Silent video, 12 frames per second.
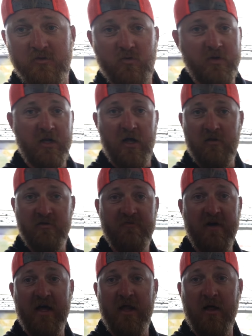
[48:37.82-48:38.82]
$3,
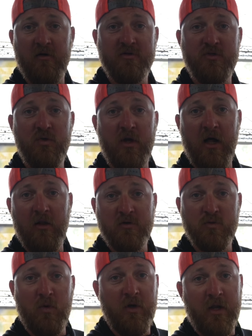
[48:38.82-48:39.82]
$5, $2,
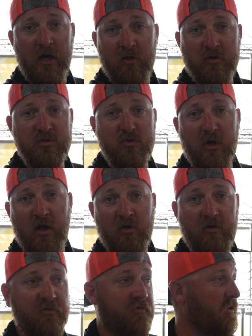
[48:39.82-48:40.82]
$1, $2,
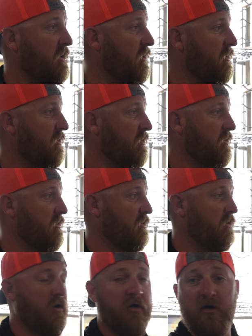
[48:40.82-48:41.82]
$3. $100 worth of
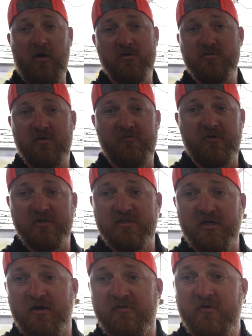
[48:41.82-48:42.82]
free, $100 worth of free
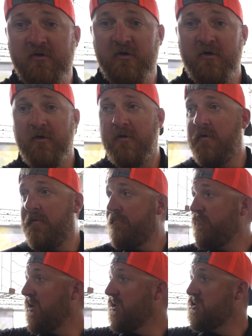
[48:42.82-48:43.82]

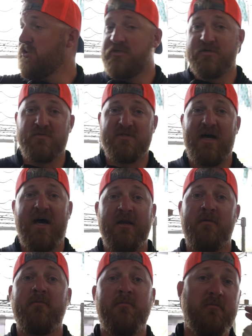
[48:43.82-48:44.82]
stuff. And she just was
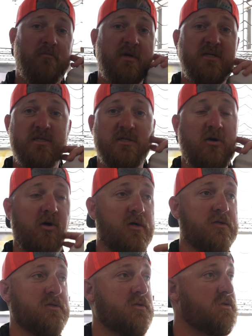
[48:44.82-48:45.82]
hiding business
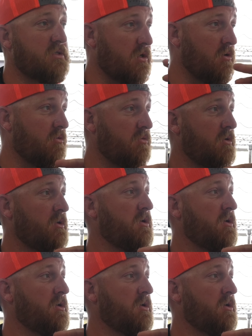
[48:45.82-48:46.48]
cards. So